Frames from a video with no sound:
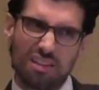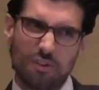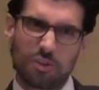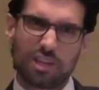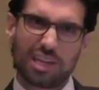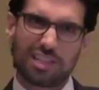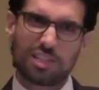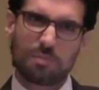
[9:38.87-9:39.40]

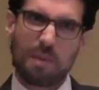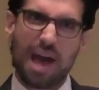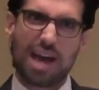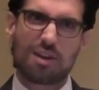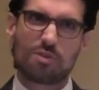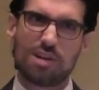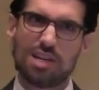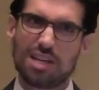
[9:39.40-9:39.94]
there's like a
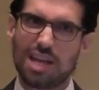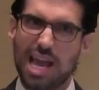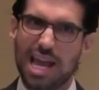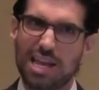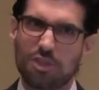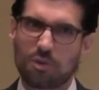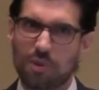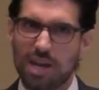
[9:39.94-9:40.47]
smattering,
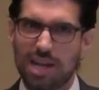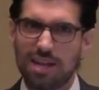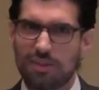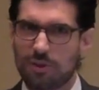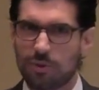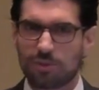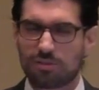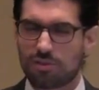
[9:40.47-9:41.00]
8th grade,
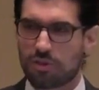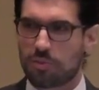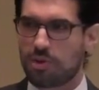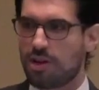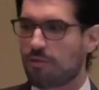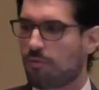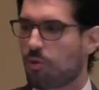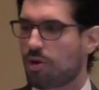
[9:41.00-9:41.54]
there was
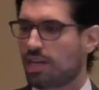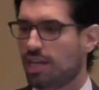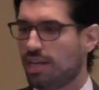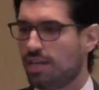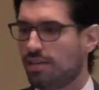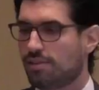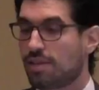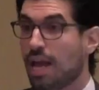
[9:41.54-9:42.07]
3 or 4
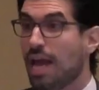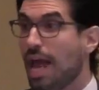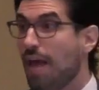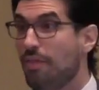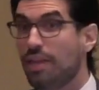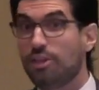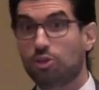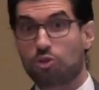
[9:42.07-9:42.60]
kids,
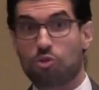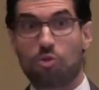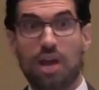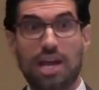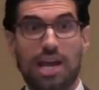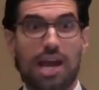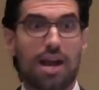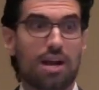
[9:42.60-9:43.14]
and then just
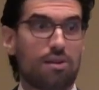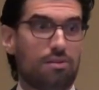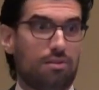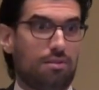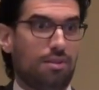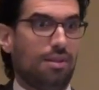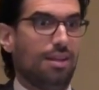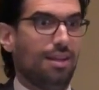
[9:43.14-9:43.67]
gray
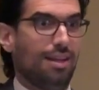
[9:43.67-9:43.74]
hairs